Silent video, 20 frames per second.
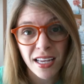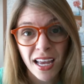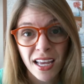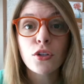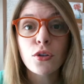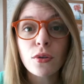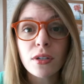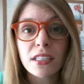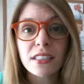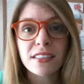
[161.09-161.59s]

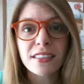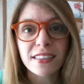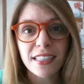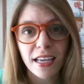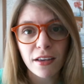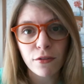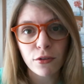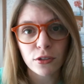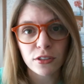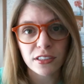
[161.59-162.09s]
you could
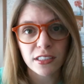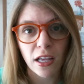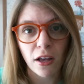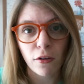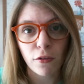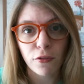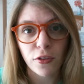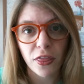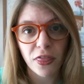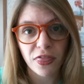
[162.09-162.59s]
save
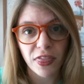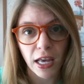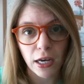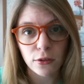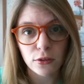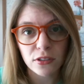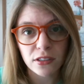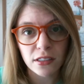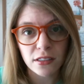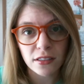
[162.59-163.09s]
yourself
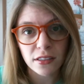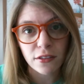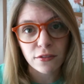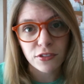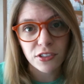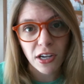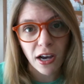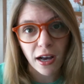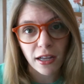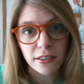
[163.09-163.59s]
thousands of
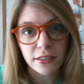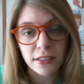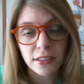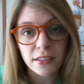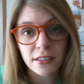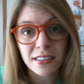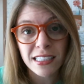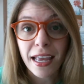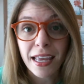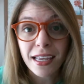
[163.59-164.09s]

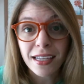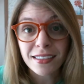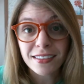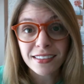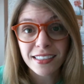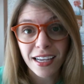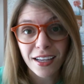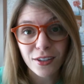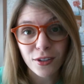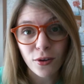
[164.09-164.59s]
dollars and
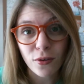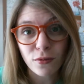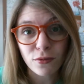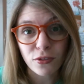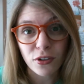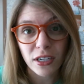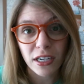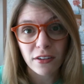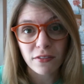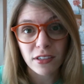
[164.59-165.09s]
get loan
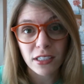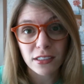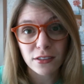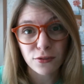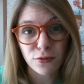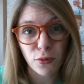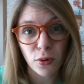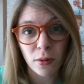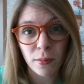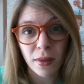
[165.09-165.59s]
forgiveness
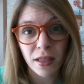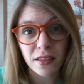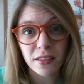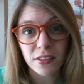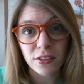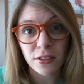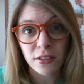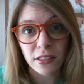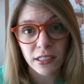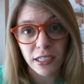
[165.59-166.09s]
4 months
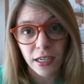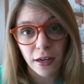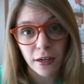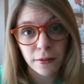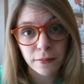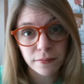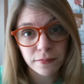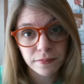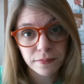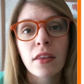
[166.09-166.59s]
earlier.